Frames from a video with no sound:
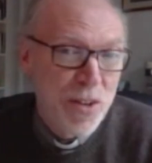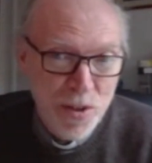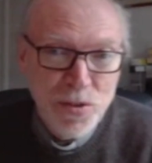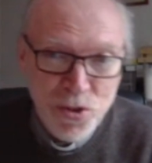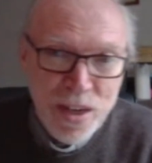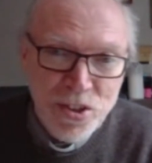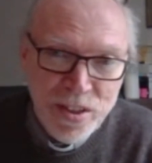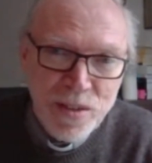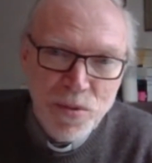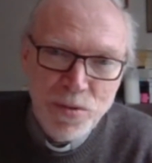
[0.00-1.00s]

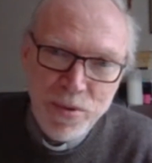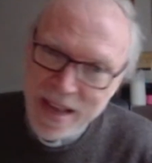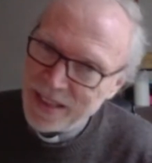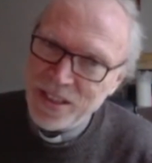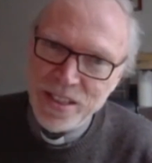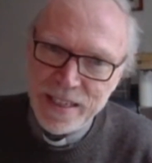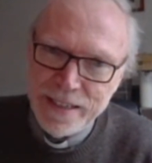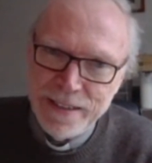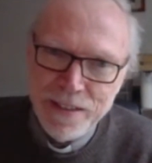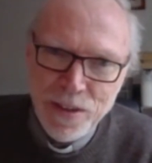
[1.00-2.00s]
contrasting with the reality
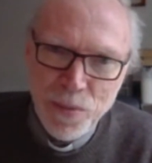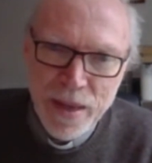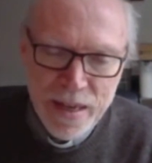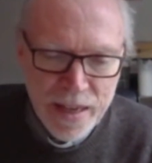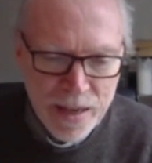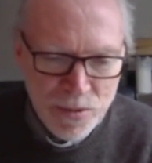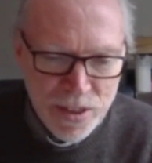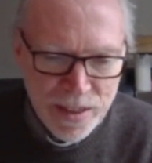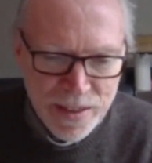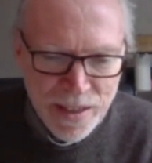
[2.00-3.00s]
that we encounter.